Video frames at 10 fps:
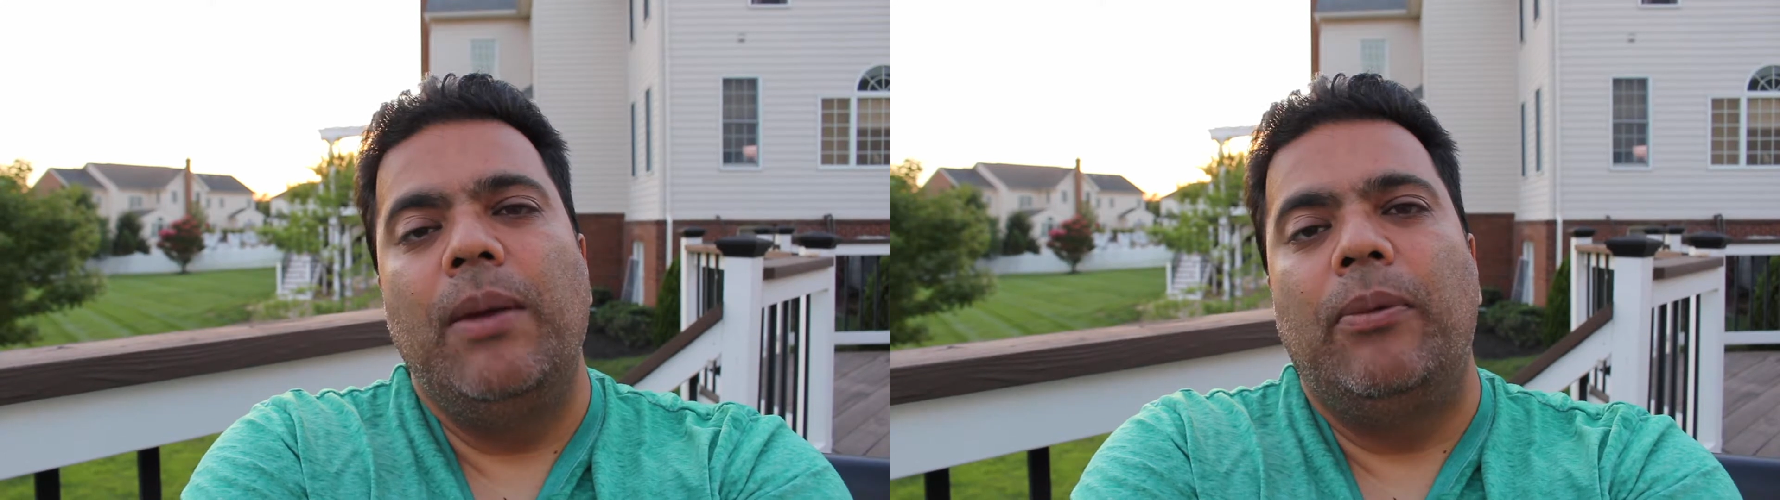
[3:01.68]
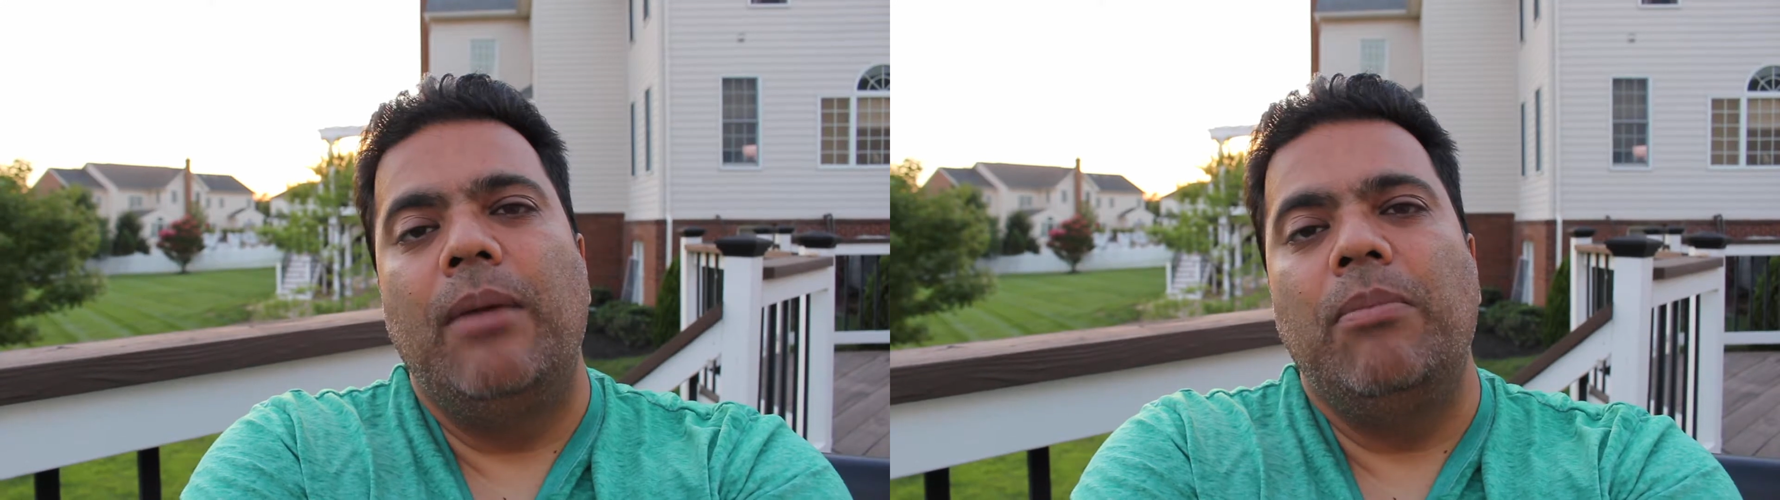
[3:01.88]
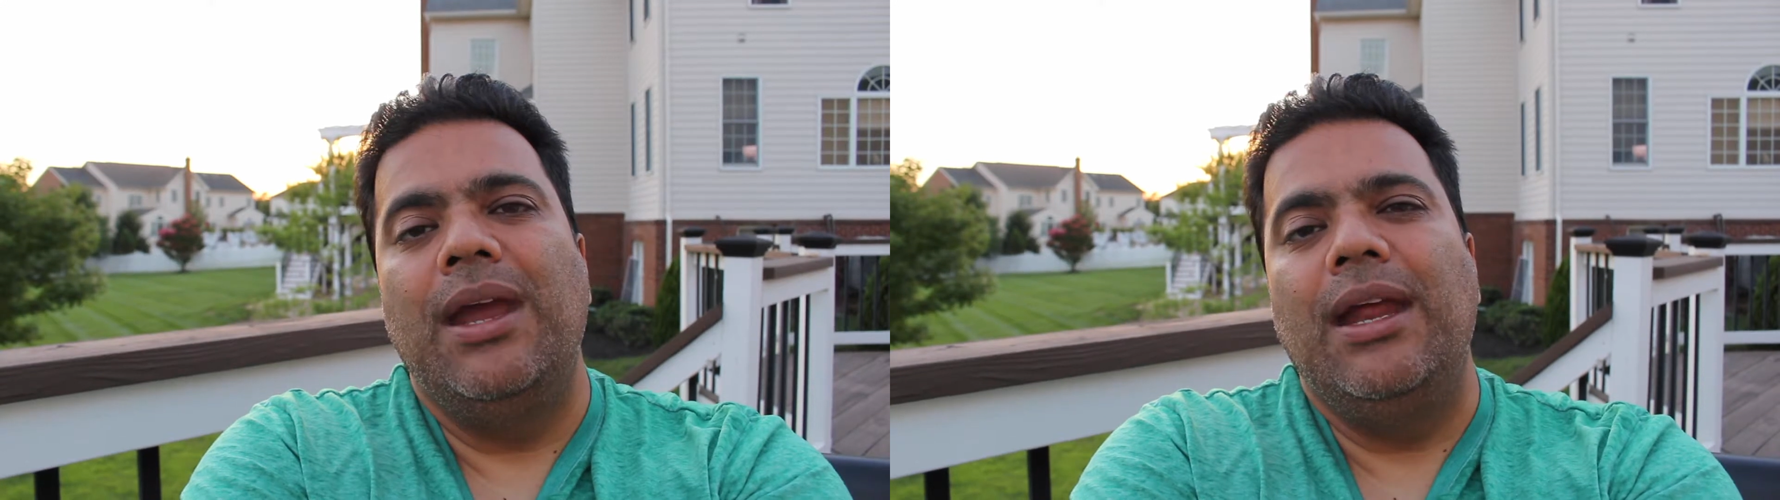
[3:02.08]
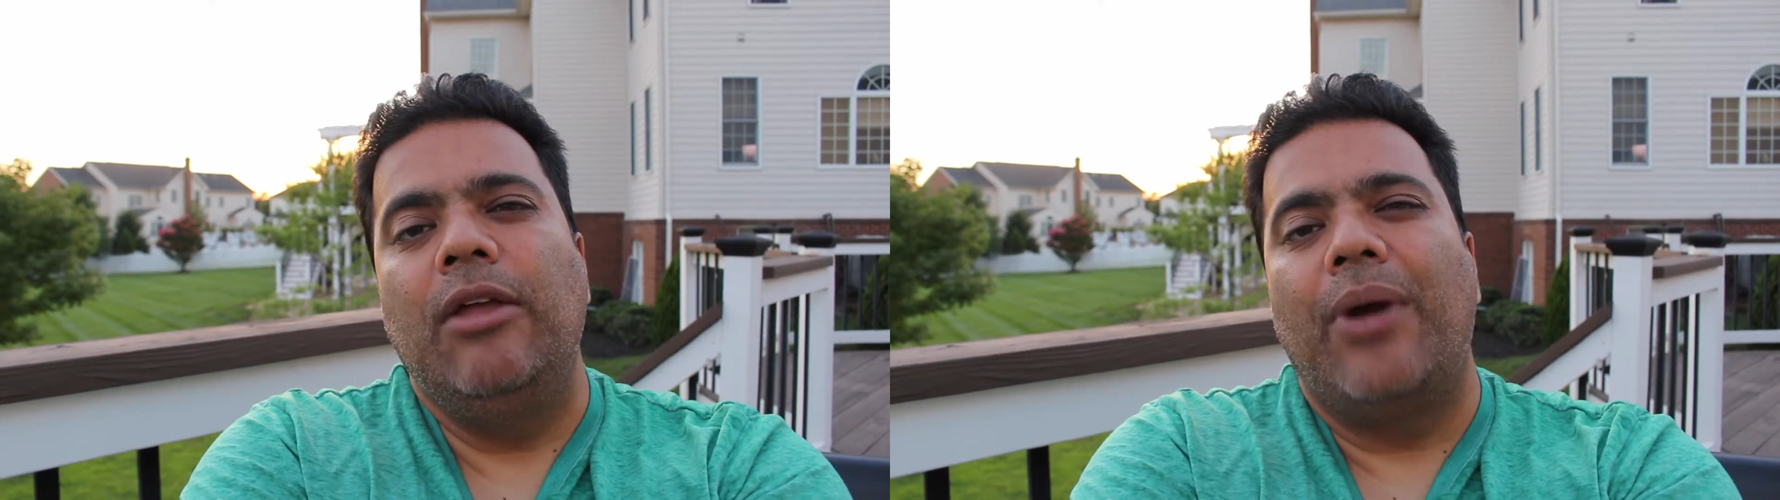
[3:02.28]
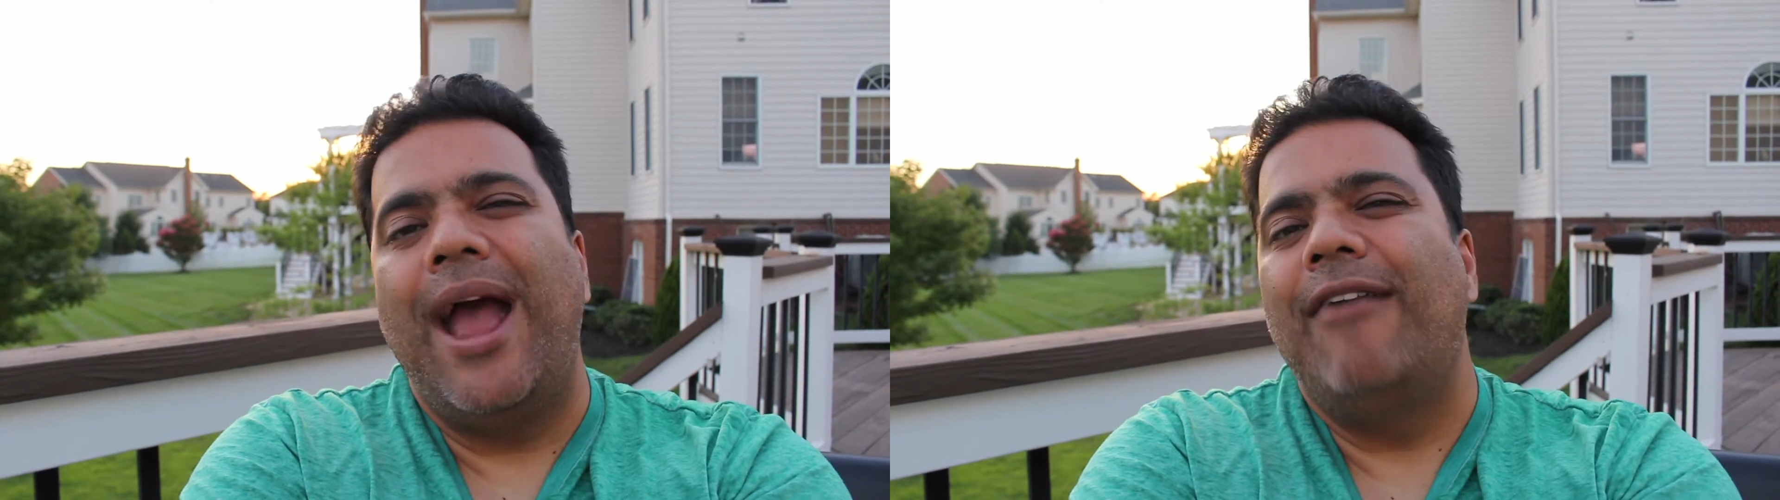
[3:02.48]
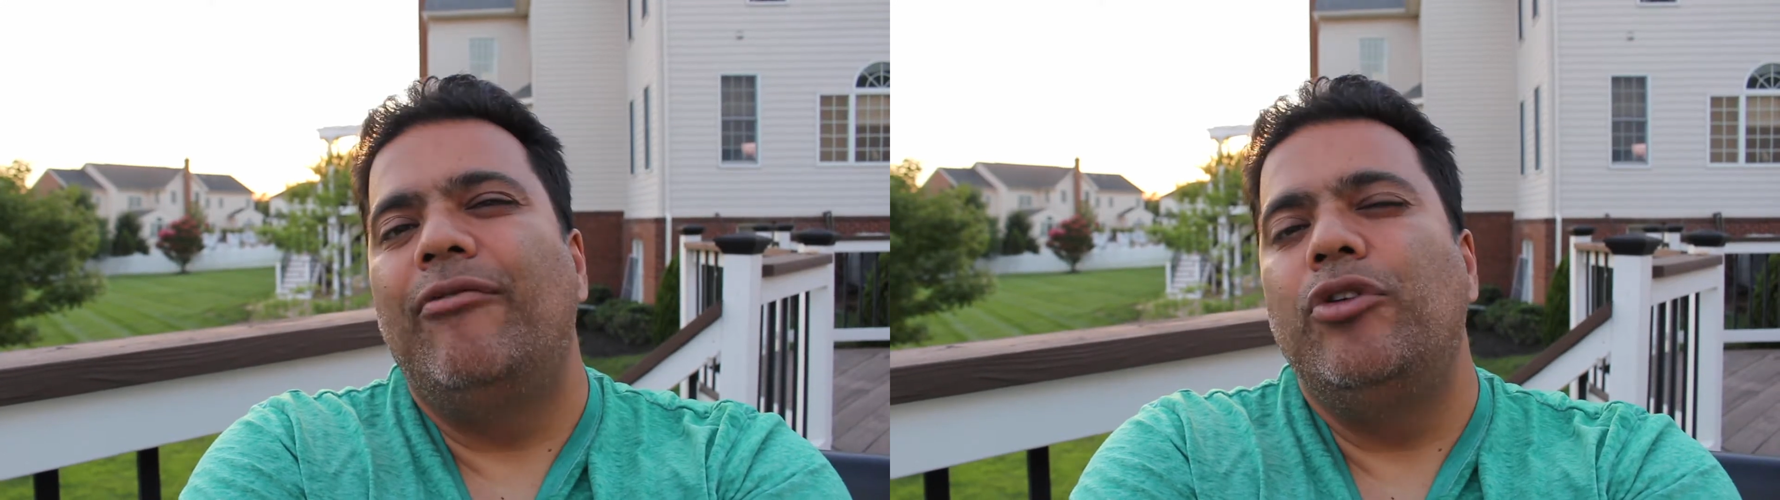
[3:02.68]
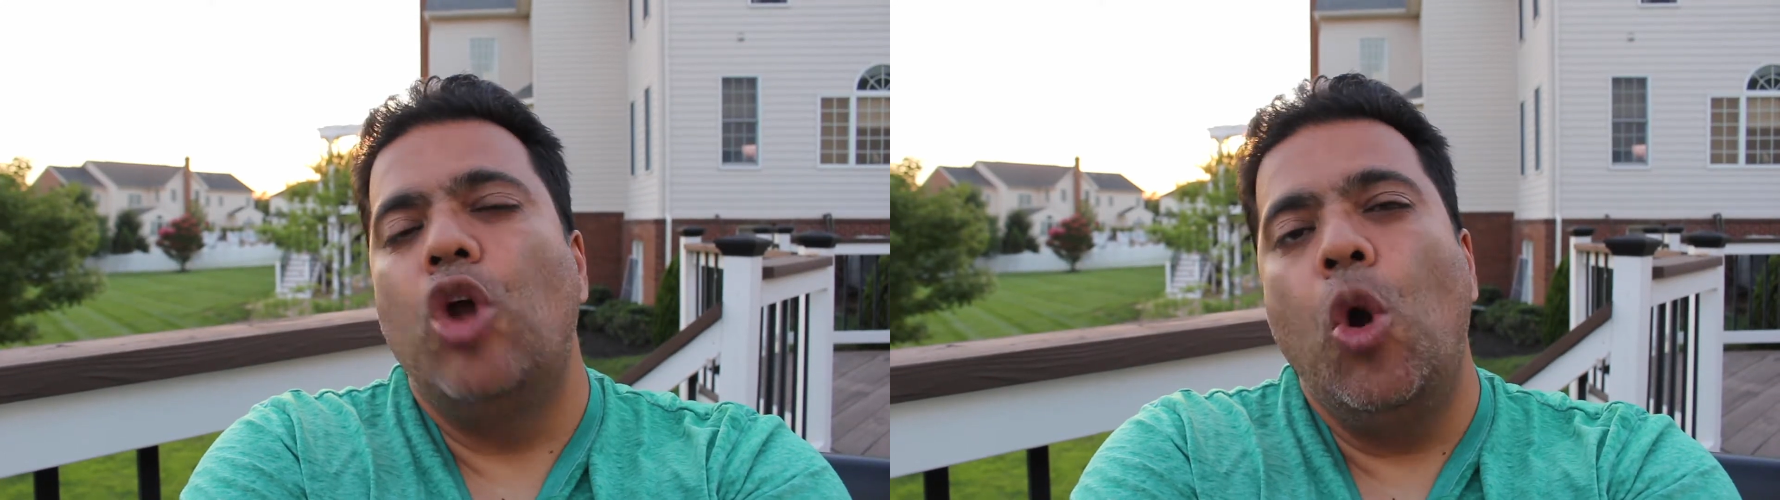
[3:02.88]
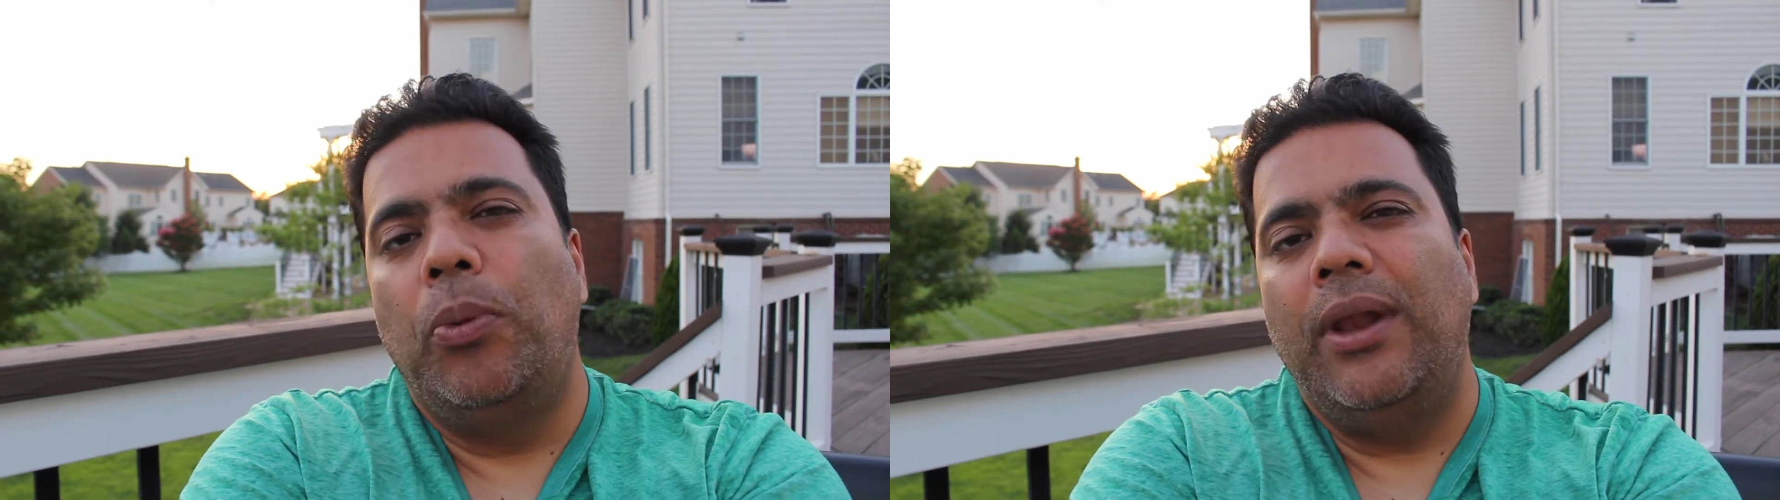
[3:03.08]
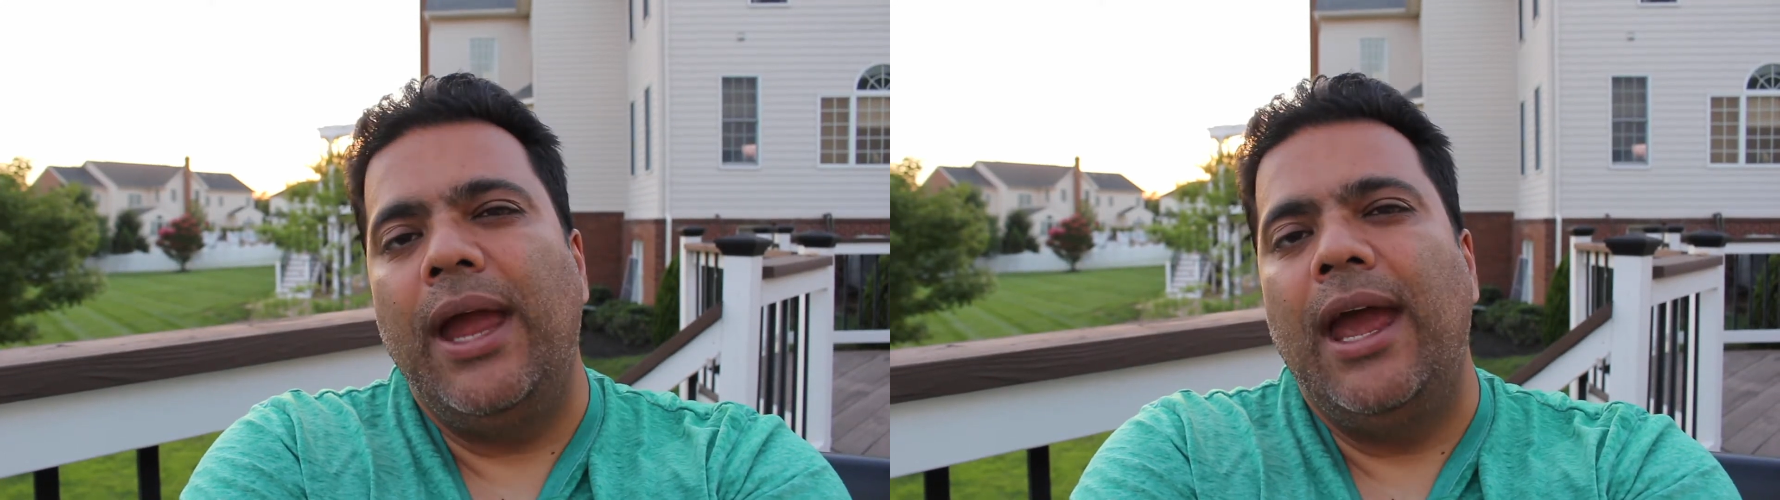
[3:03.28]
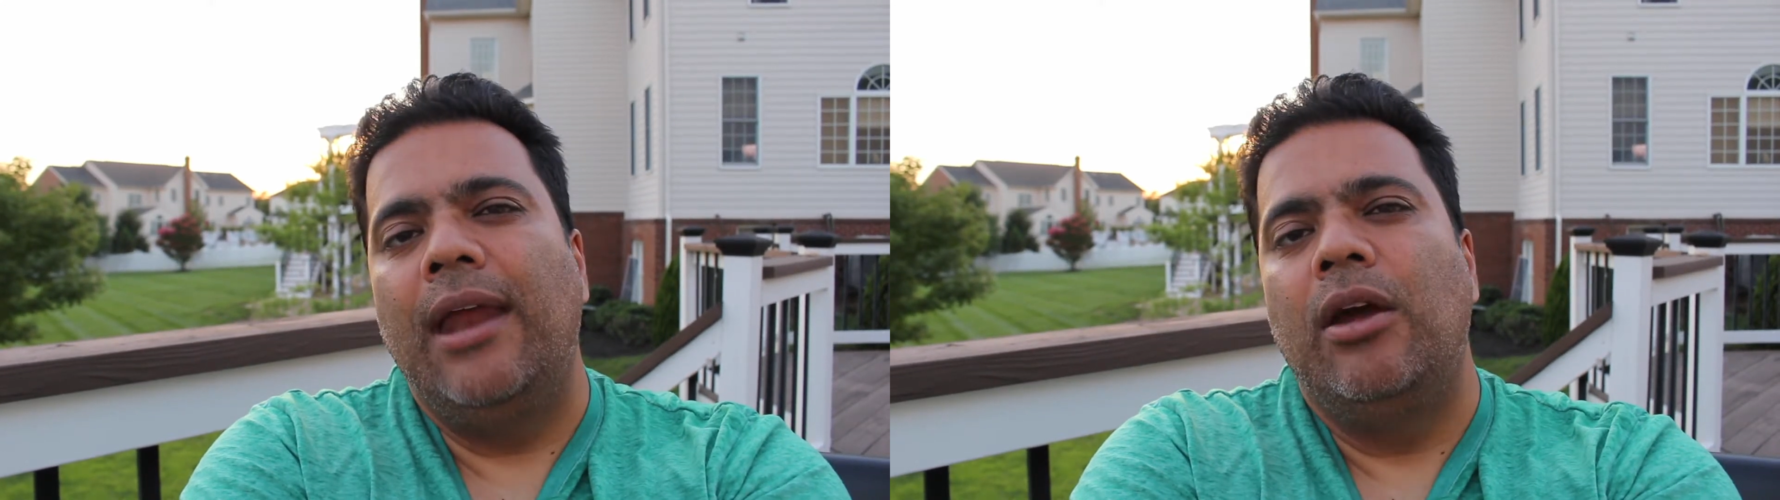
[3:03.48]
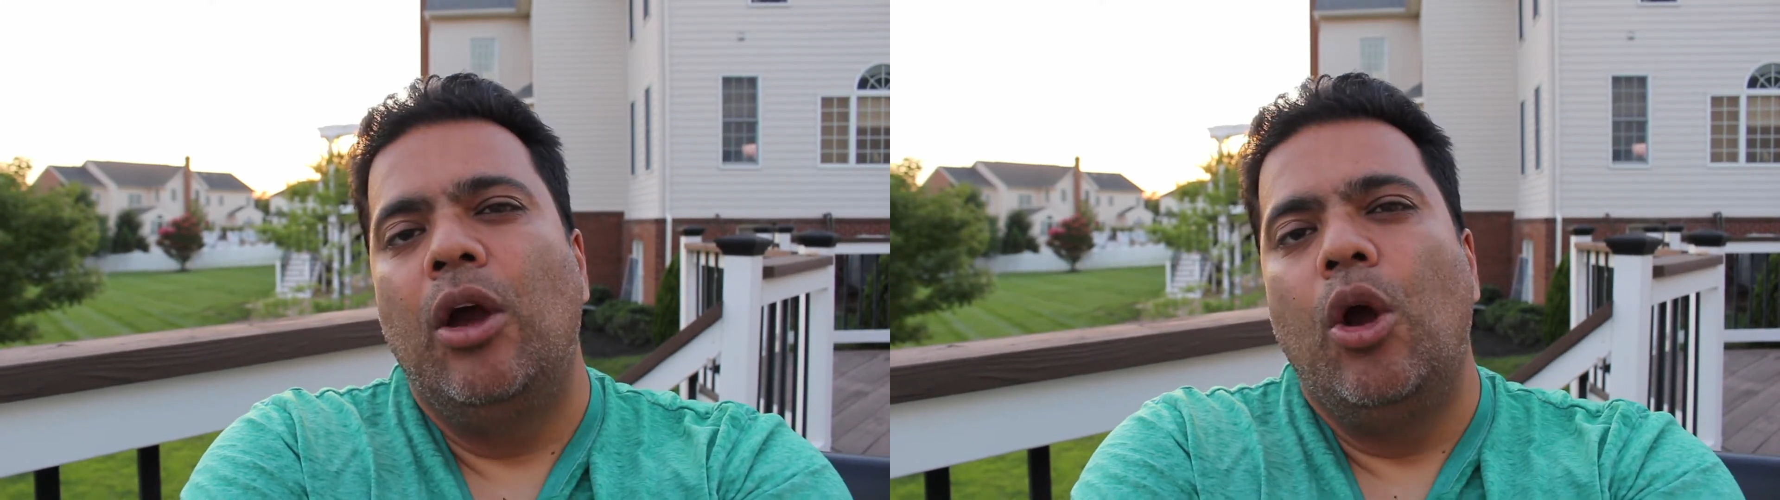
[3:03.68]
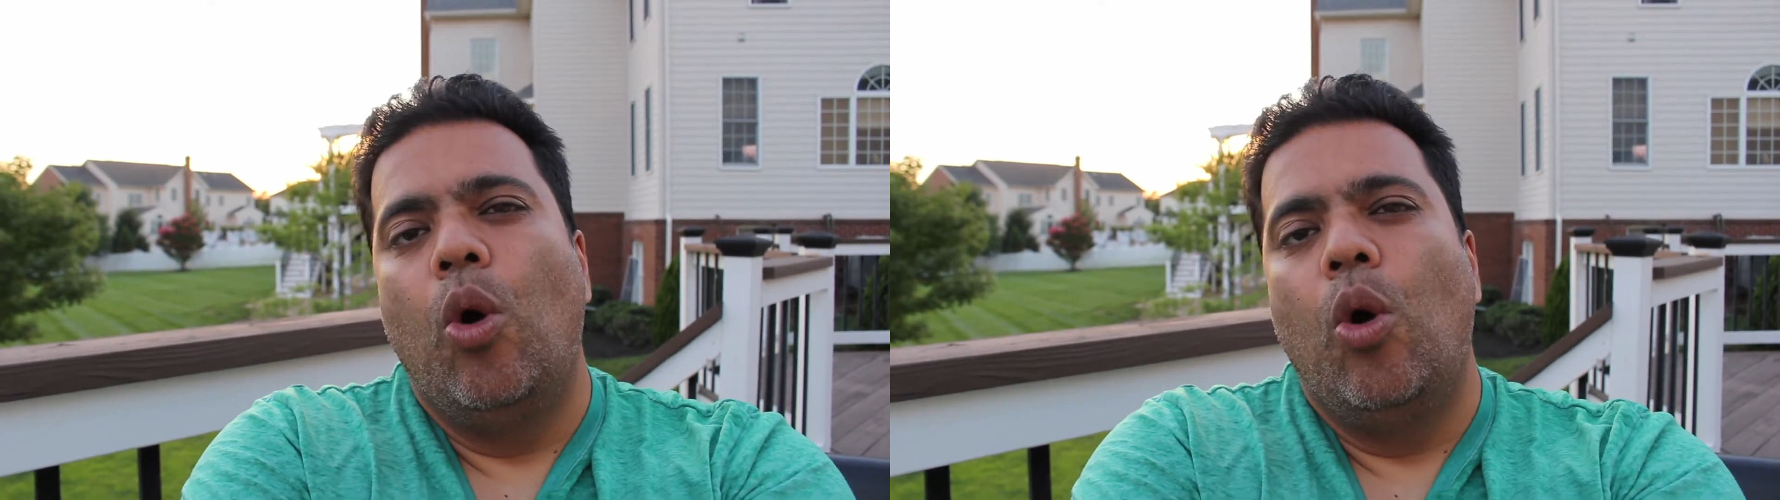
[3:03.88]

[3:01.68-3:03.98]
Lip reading: people I meet either have no plan,